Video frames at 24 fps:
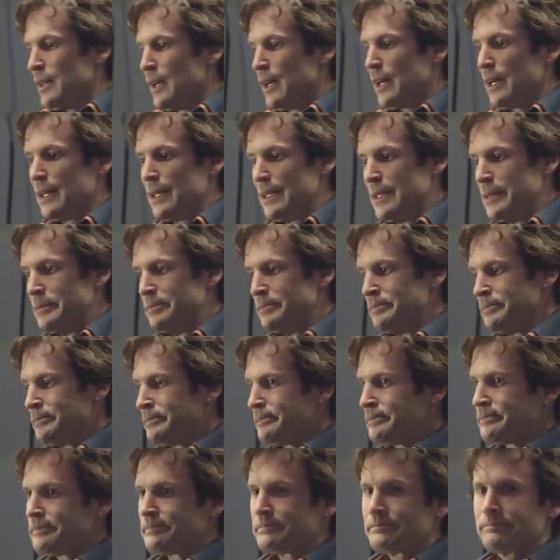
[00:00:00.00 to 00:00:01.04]
Um,
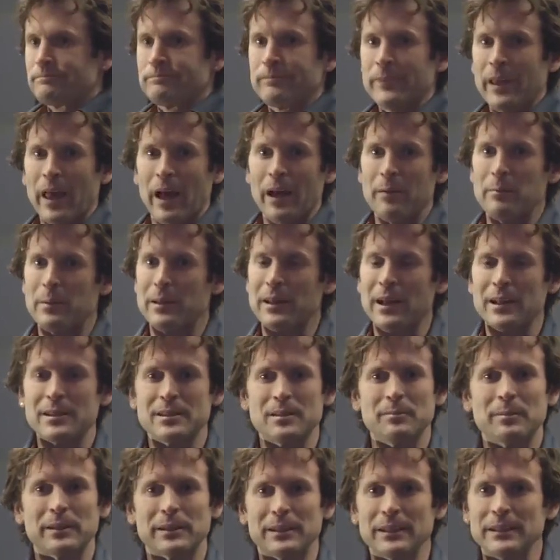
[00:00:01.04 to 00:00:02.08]
that, I mean, that's
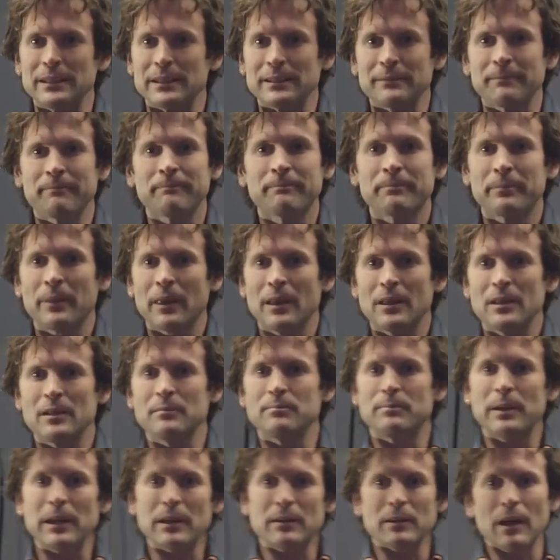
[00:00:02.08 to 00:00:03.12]
the beginning.
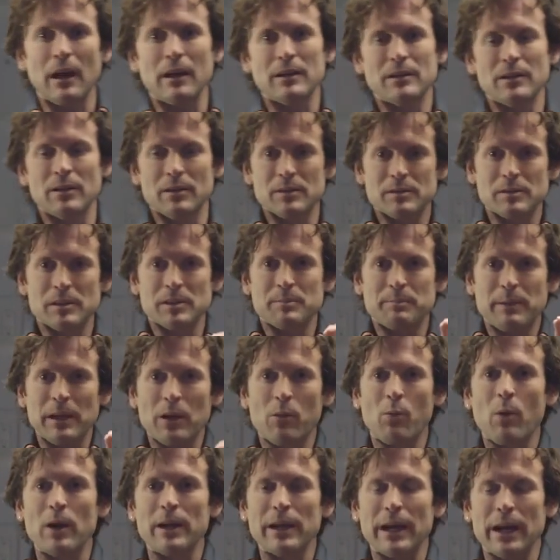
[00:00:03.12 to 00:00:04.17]
And pick, you know, just pick
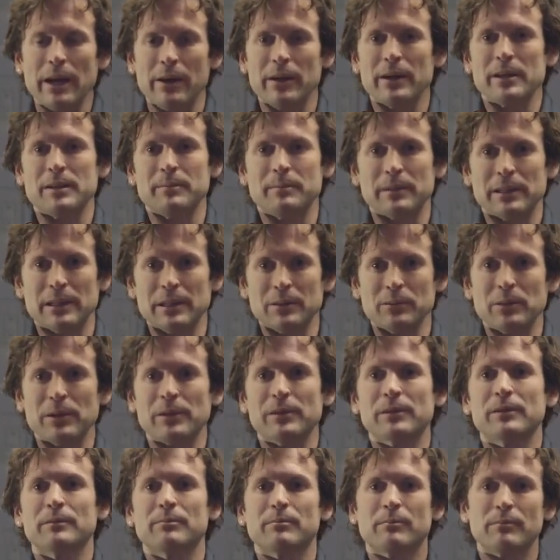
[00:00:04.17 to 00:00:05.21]
one area to begin with.
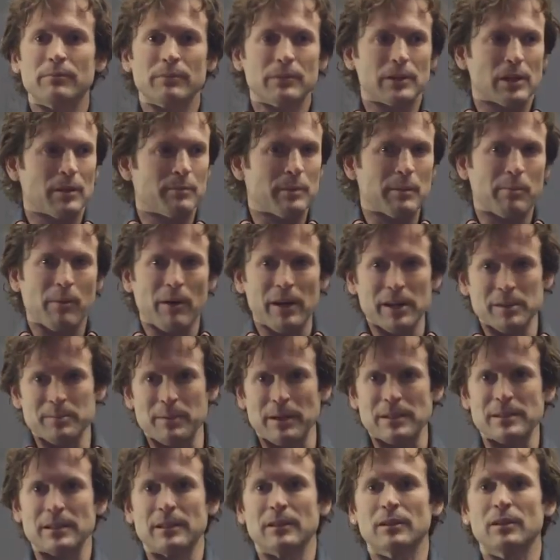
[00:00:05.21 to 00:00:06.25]
Could be
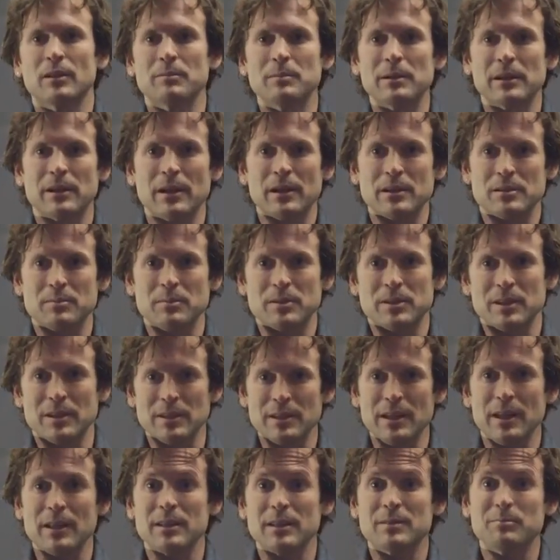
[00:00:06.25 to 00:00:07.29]
prospecting, could be customer
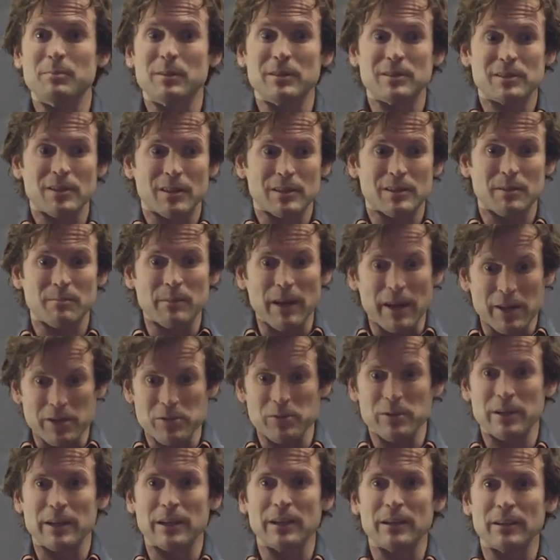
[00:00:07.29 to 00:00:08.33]
success, but start to
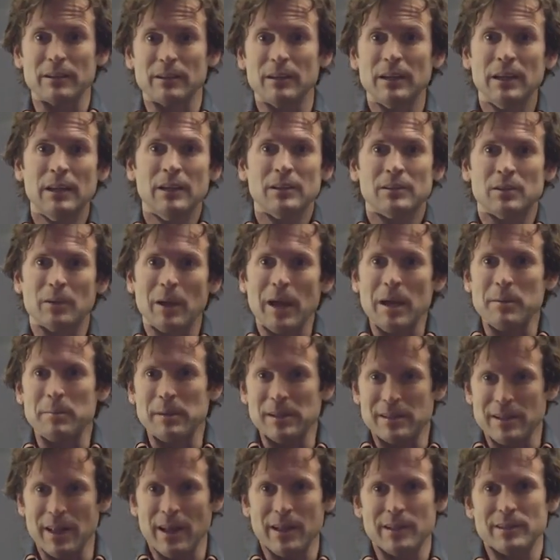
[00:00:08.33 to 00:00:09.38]
measuring it and do A/B
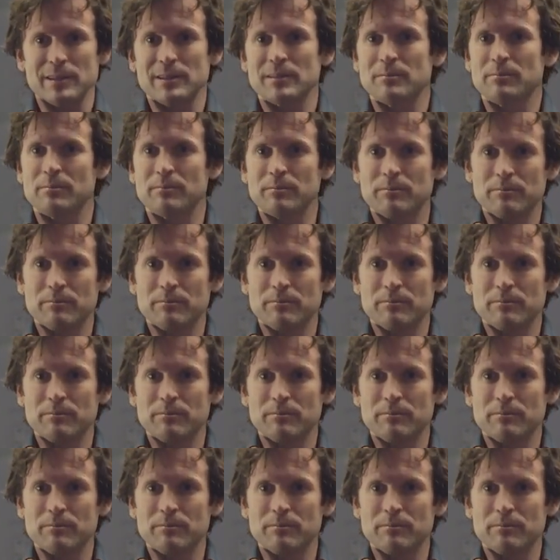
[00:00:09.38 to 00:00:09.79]
tests.